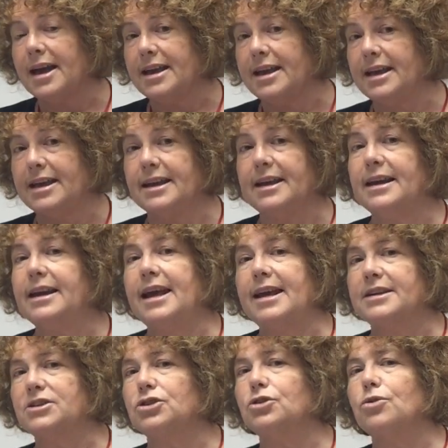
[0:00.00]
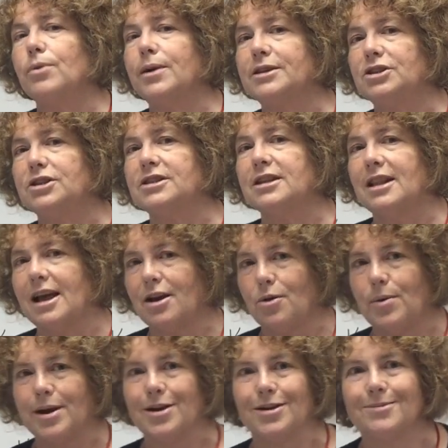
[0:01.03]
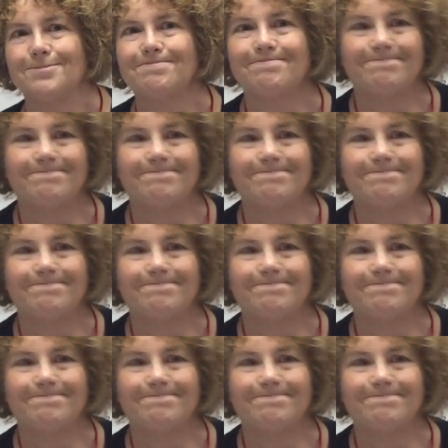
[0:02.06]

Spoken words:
I can answer questions a lot quicker.